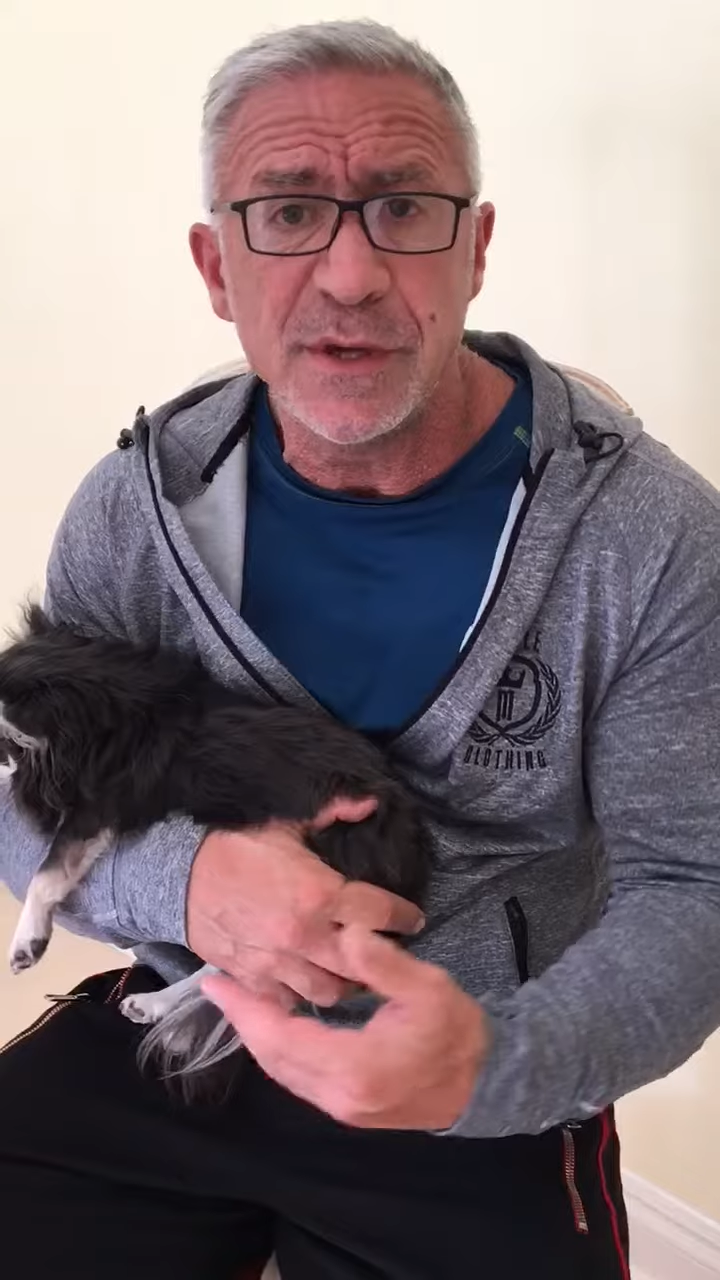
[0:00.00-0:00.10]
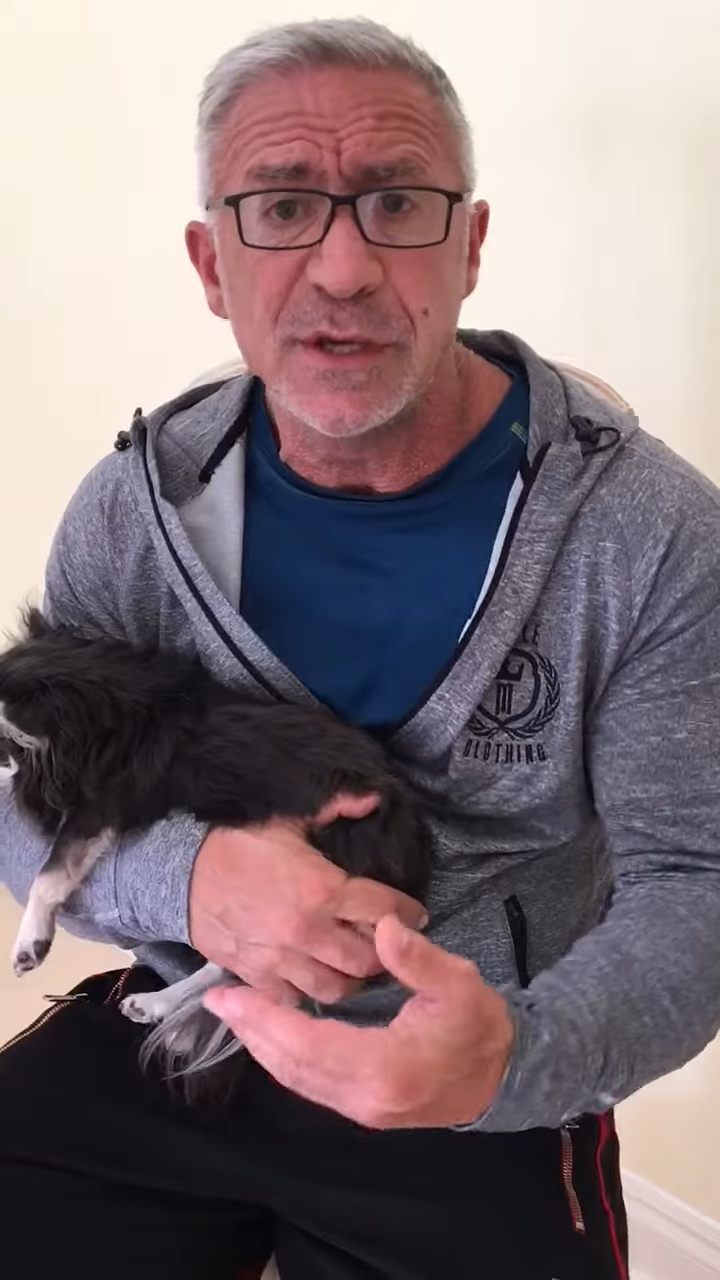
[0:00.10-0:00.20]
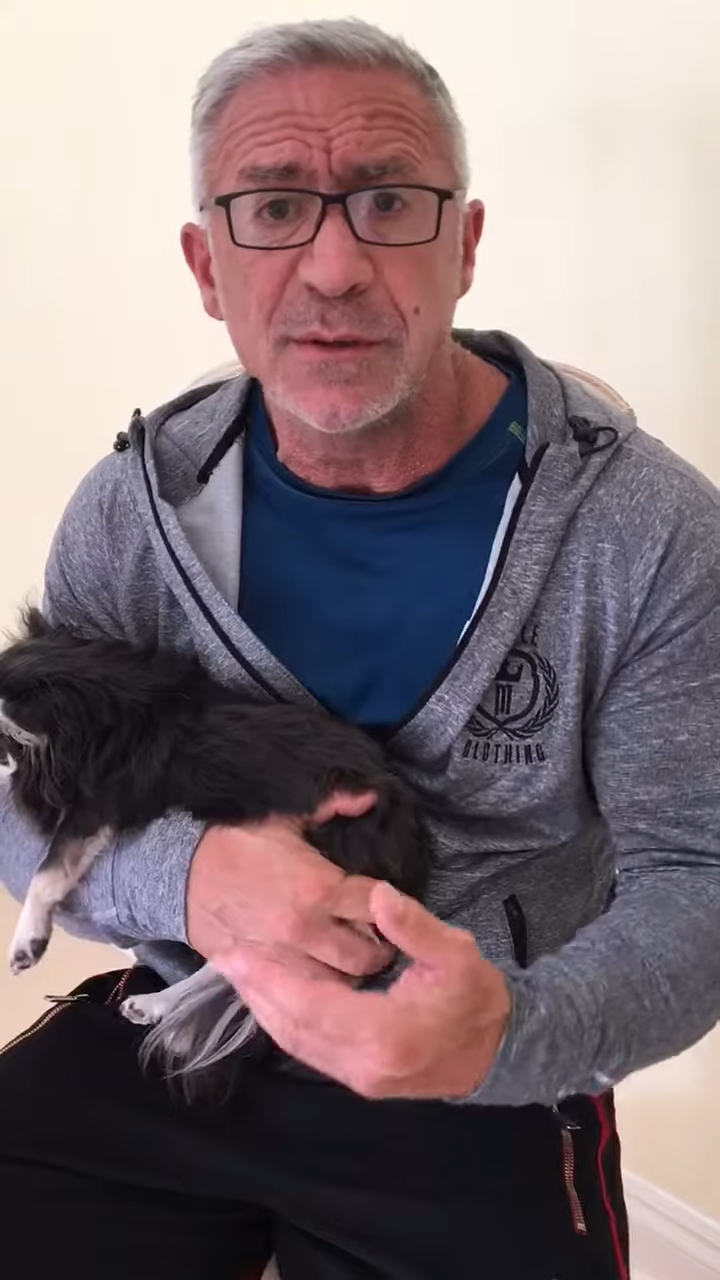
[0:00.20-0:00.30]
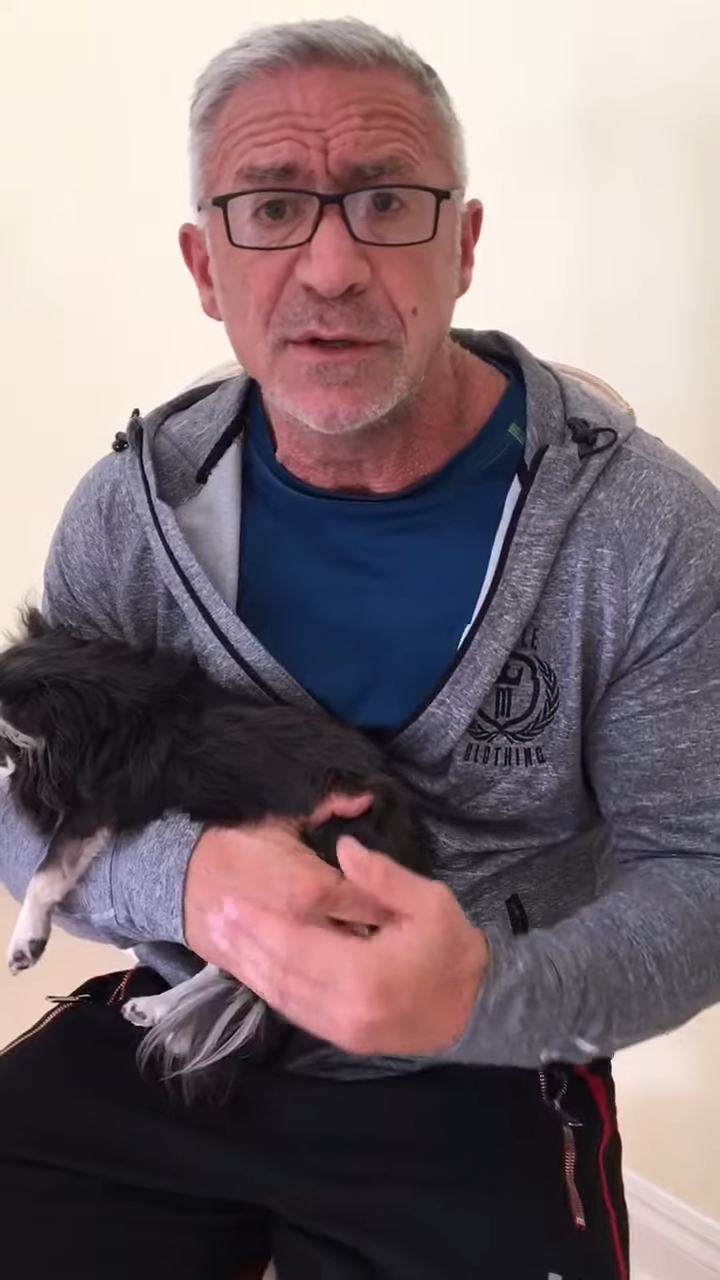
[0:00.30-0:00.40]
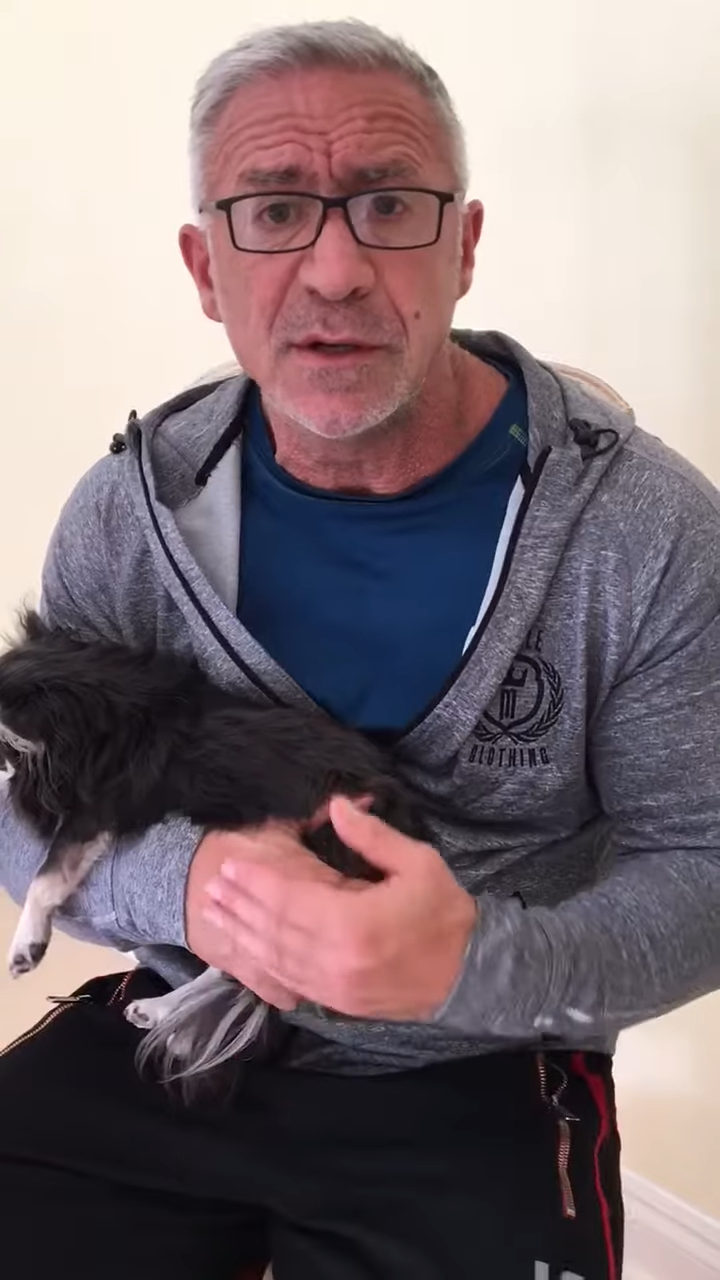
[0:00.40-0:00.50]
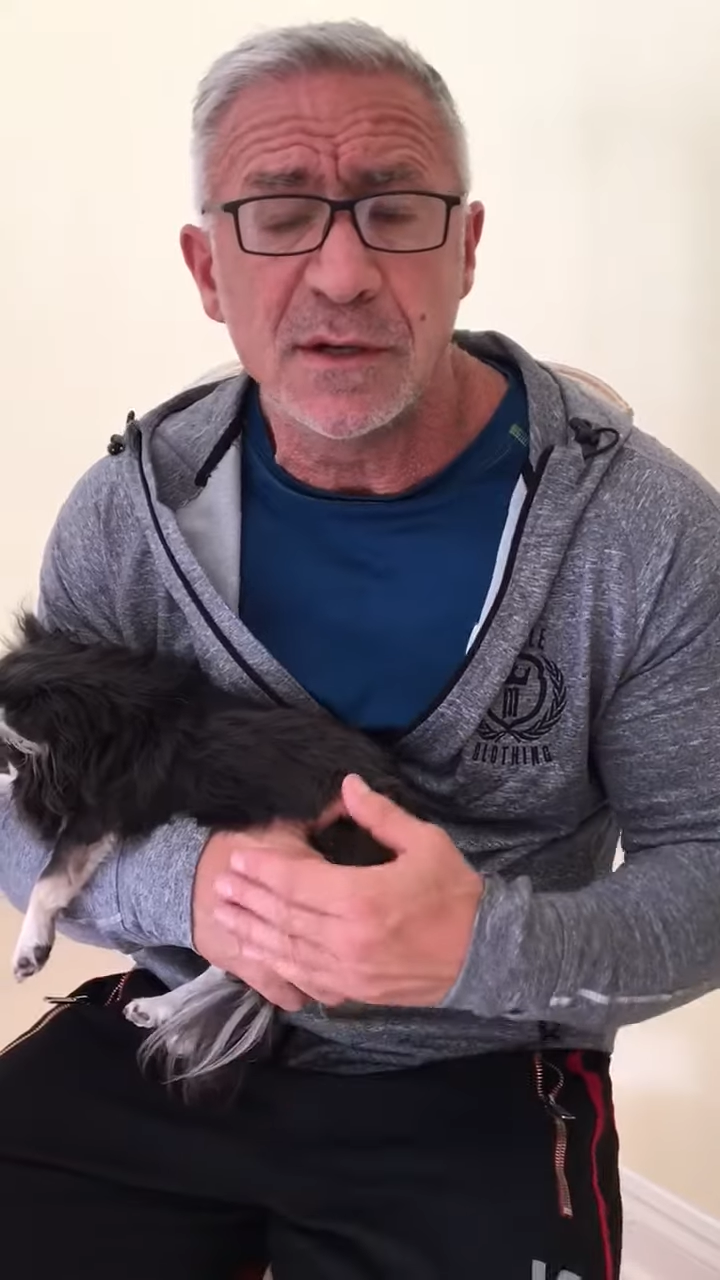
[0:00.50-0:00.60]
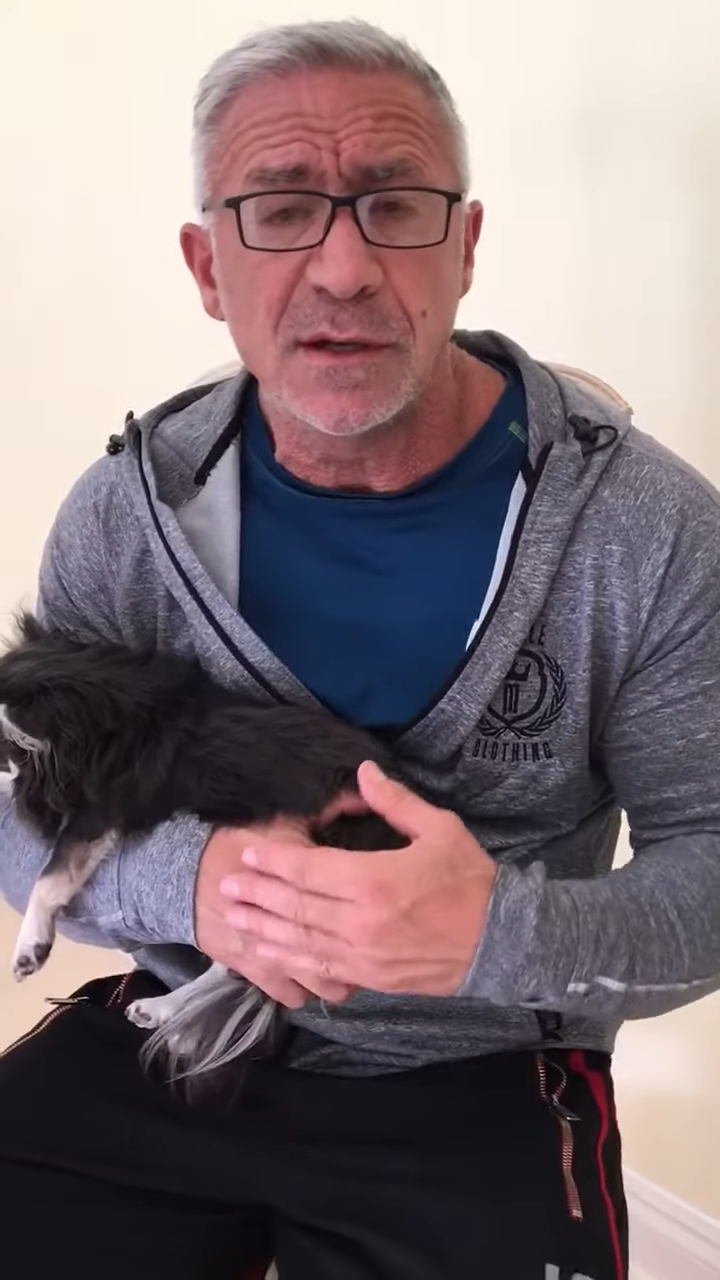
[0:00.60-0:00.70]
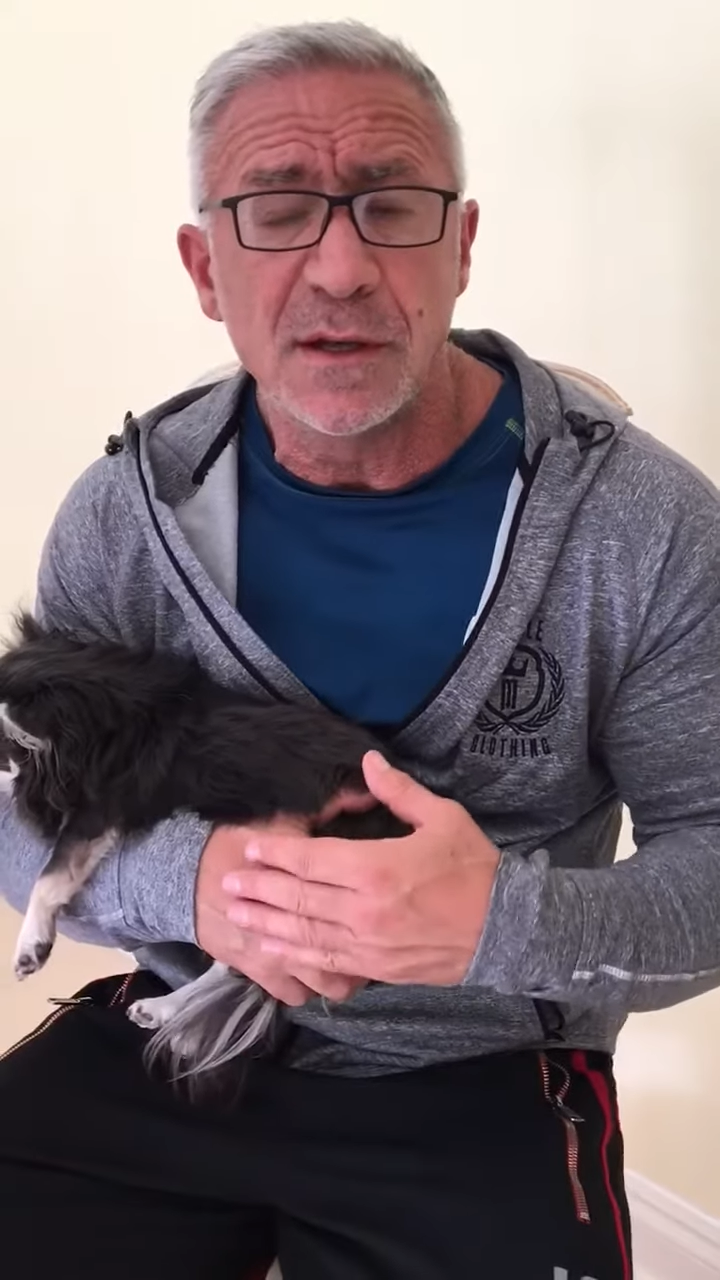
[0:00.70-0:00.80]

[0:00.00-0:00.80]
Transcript: you, look